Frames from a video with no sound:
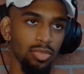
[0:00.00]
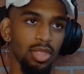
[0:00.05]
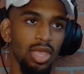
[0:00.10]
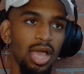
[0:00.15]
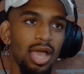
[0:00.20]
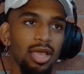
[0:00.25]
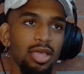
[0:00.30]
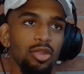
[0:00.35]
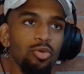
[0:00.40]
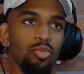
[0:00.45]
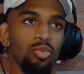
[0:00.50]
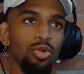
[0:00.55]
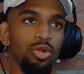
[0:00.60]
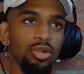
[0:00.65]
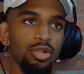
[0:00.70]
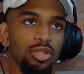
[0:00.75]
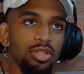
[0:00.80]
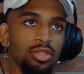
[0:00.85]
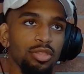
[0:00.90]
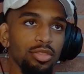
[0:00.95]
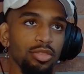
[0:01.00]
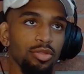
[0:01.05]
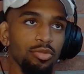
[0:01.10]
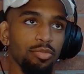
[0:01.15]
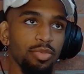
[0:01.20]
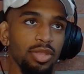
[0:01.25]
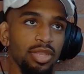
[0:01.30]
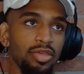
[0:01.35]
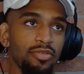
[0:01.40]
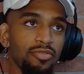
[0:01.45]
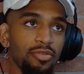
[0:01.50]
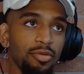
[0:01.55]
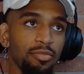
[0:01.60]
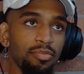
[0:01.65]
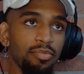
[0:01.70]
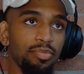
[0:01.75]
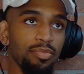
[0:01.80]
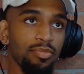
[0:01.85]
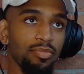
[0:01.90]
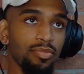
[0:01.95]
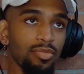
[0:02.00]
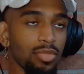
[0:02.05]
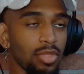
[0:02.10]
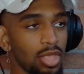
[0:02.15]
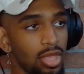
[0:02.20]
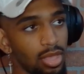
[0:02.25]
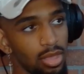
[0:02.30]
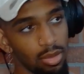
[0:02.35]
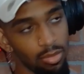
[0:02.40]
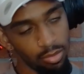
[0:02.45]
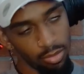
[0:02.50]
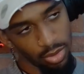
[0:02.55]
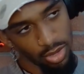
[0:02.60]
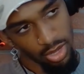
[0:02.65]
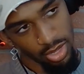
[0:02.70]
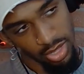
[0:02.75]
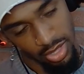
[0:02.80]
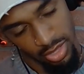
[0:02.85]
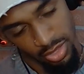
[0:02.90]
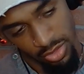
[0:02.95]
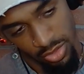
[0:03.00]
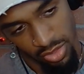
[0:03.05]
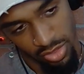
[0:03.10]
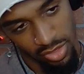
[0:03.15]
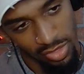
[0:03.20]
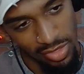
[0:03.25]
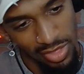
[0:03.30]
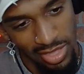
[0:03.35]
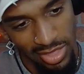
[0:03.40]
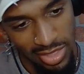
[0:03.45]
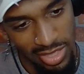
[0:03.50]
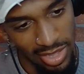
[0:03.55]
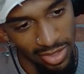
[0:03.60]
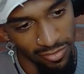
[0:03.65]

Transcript: I could have worded it a little bit different, but just lately,